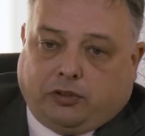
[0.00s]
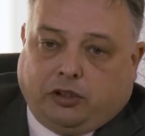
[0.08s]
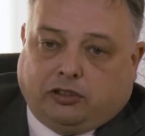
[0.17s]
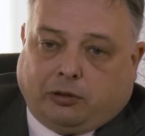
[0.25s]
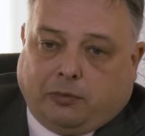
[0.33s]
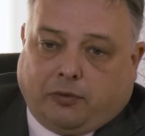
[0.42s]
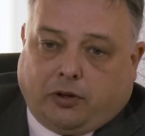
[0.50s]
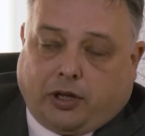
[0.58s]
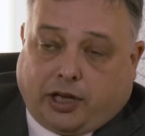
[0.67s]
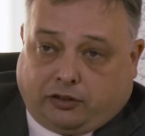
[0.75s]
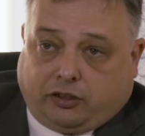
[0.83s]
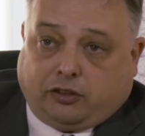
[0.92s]
seen some of
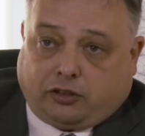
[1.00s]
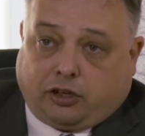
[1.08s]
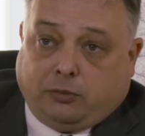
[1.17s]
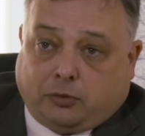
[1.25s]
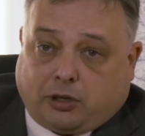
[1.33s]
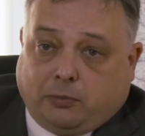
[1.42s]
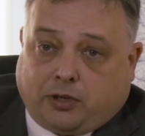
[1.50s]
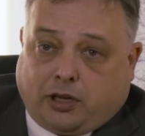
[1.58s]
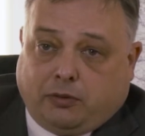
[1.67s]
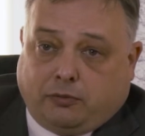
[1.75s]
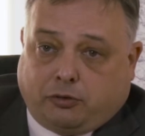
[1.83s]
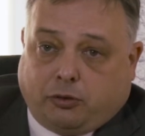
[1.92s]
our access times come
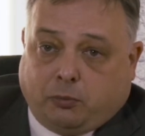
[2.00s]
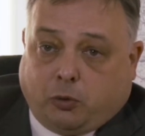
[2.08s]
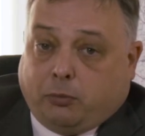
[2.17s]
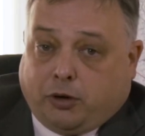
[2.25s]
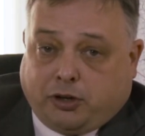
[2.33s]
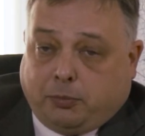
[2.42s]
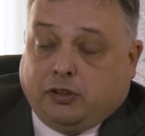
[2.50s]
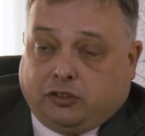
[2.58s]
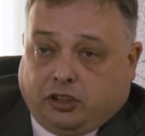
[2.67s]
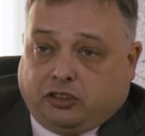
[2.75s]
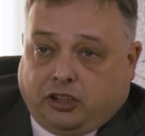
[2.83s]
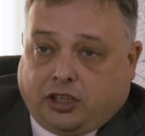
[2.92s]
down from what might have been
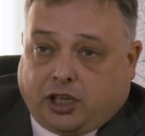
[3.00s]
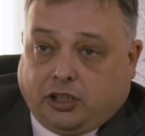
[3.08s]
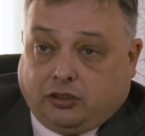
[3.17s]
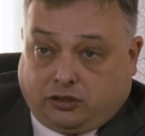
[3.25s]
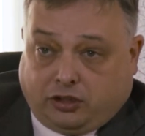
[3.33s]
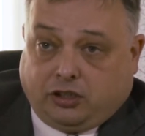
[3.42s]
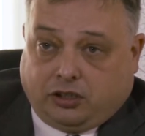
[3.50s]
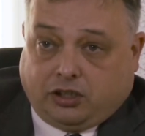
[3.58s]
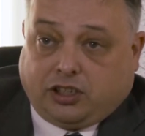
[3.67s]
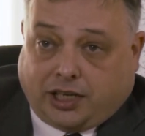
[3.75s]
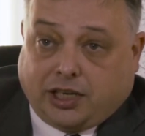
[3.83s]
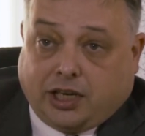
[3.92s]
60 days to
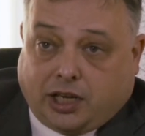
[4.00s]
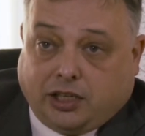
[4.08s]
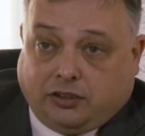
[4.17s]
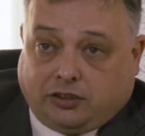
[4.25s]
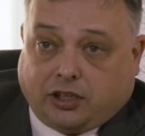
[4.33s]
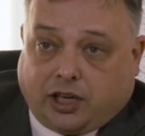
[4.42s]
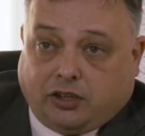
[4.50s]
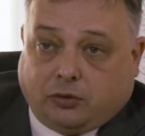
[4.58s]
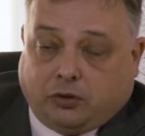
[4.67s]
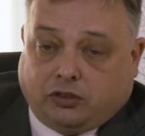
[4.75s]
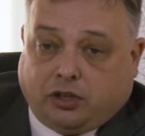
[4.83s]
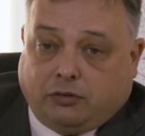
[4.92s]
10 days to get
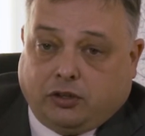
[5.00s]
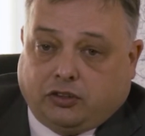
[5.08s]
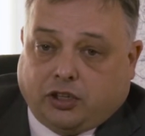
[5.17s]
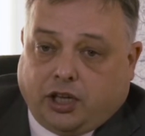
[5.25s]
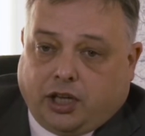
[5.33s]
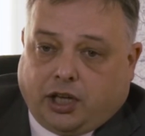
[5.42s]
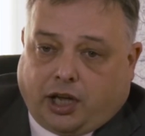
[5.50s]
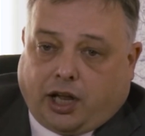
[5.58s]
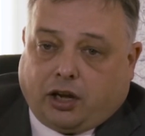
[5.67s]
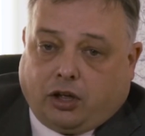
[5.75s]
to a service, and